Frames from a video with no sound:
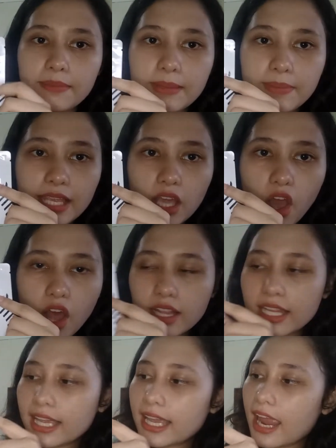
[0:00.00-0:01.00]
BB
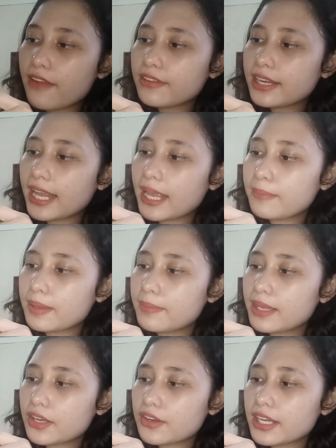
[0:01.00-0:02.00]
Holic Everyday
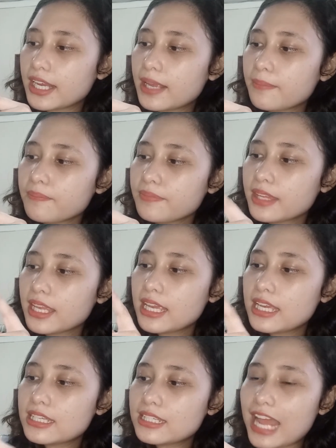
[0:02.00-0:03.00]
BB Cream.
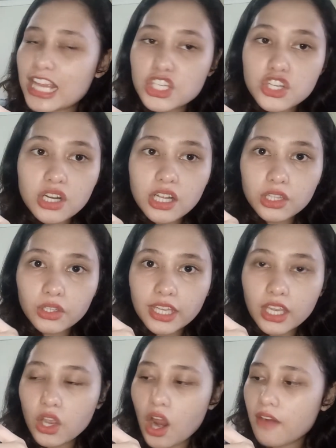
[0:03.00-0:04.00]
Natural
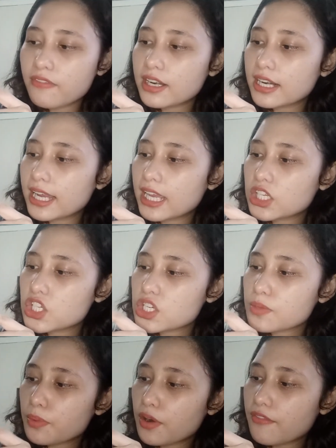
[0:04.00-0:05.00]
looking
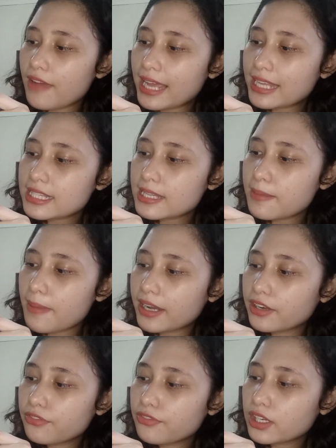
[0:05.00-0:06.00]
coverage. Provides the
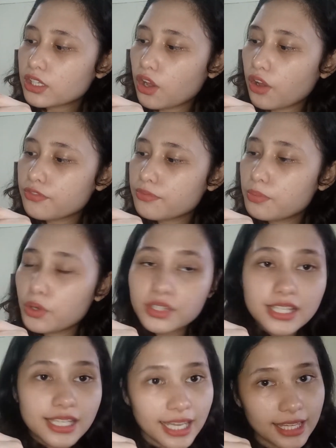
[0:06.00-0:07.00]
benefit of
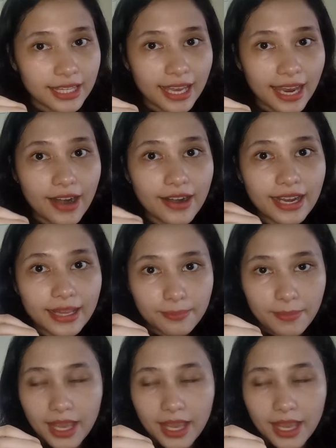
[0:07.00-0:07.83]
both skincare and